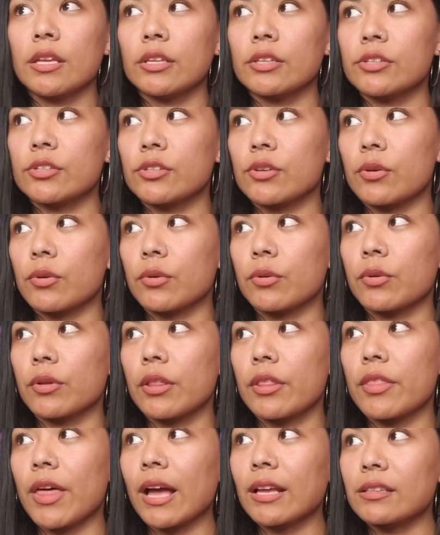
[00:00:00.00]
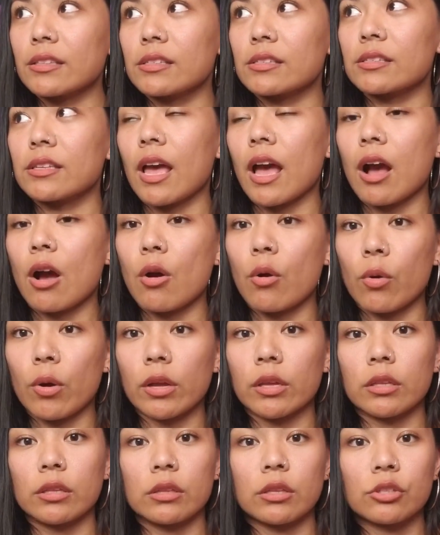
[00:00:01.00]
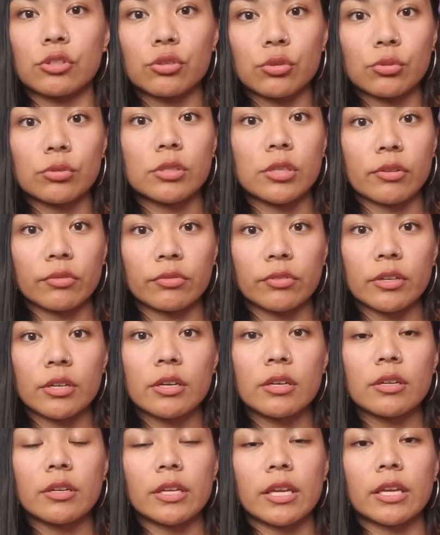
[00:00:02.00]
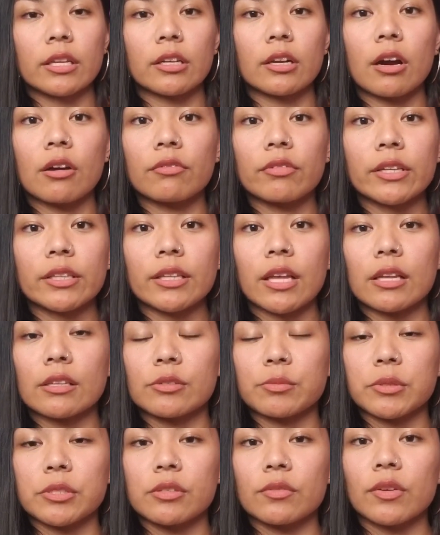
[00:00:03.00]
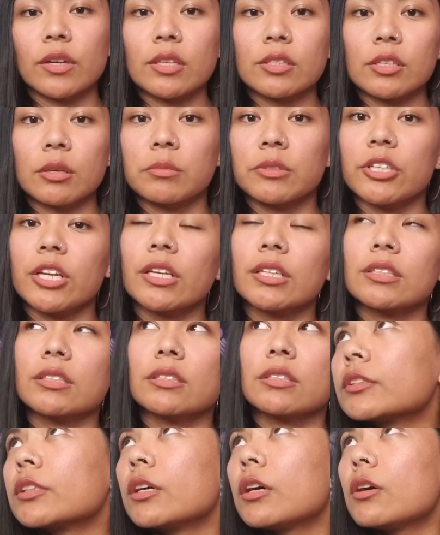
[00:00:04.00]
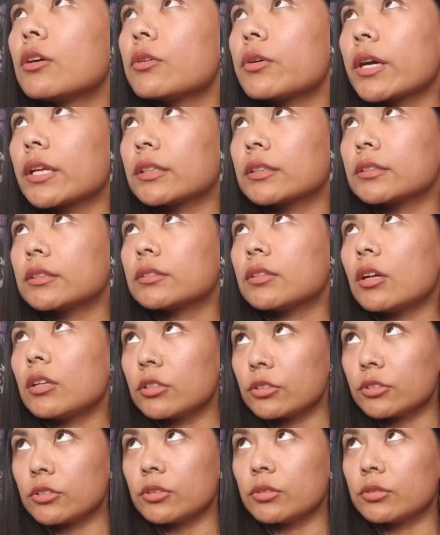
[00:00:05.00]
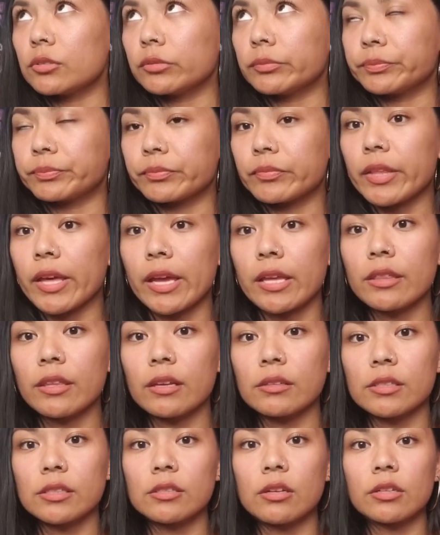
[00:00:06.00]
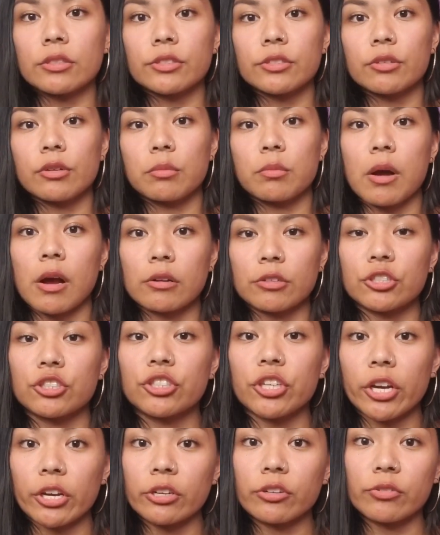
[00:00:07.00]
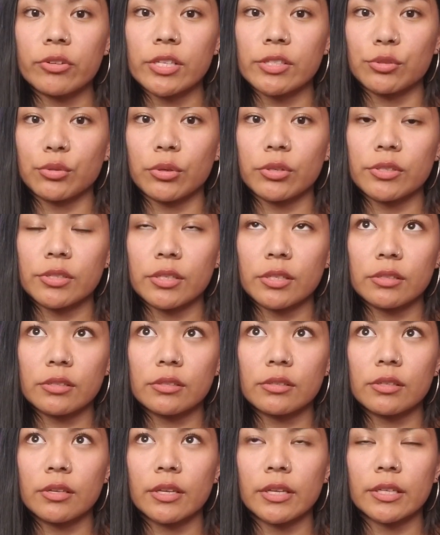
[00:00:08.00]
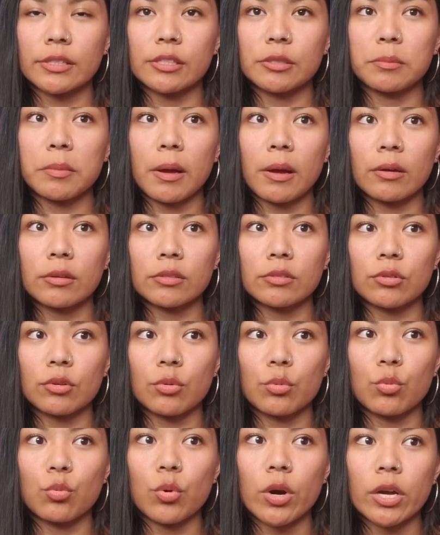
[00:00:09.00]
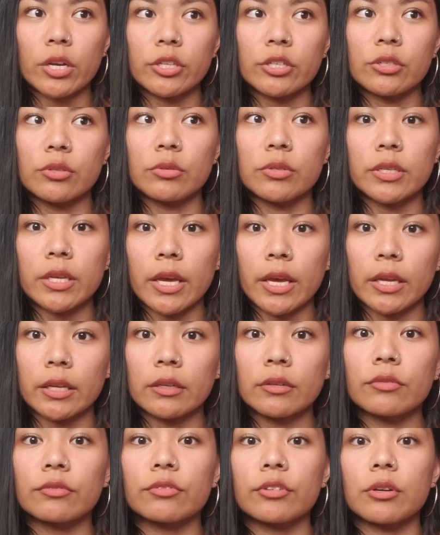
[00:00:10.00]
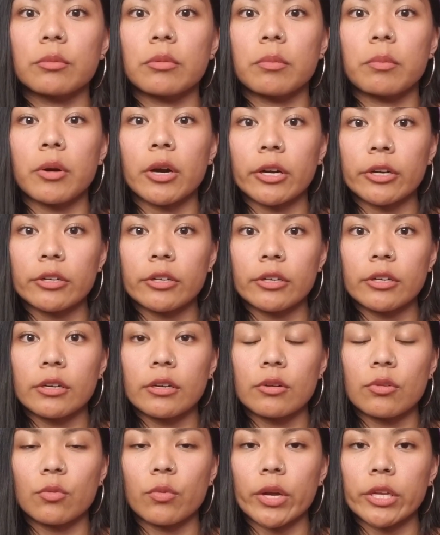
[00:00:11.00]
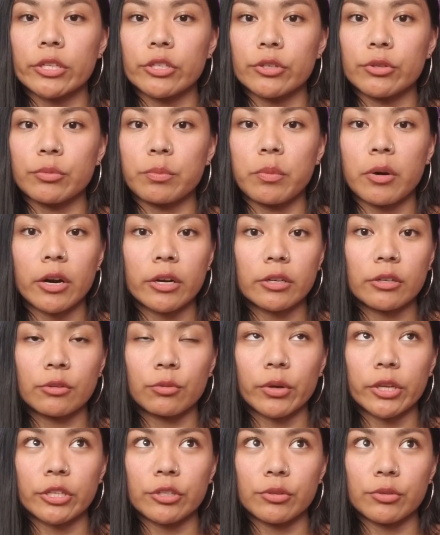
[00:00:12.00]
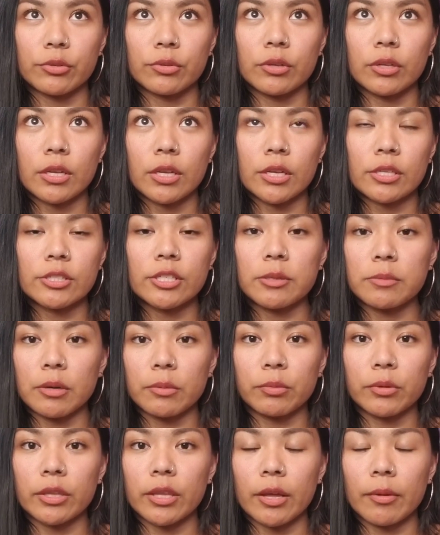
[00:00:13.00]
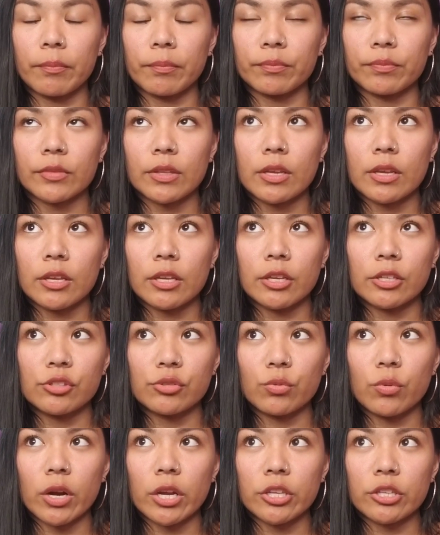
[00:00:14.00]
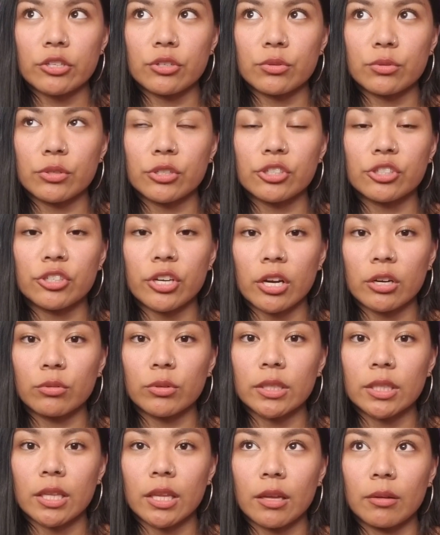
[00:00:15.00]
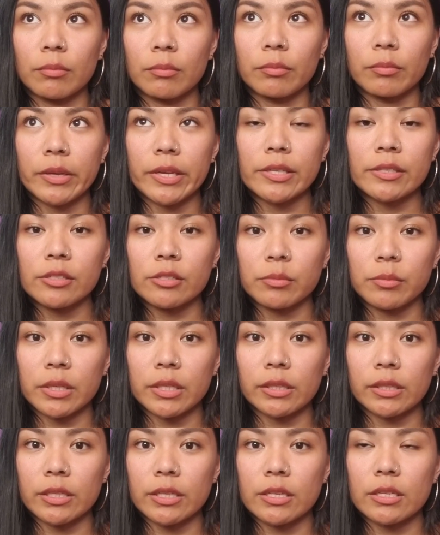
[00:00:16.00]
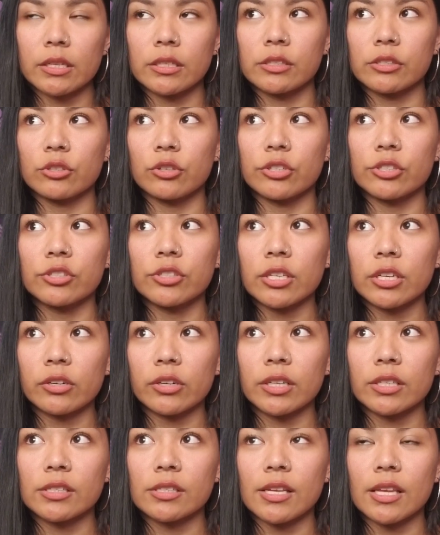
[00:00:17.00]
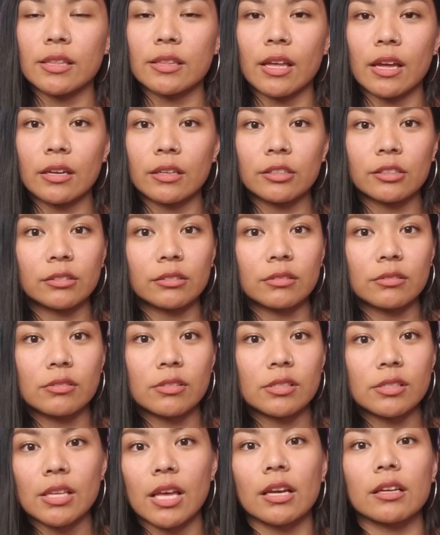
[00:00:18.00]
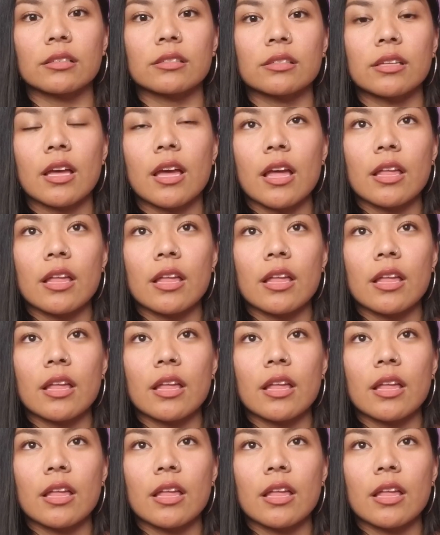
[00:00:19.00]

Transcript: So that's how the two differ in covering that specific subject. Oh, and also the eighth house is also about shared resources. It's about what you gain from a partner when you partner, when you team up with them. It's what you share with them intimately. It's your secrets, and that includes sex.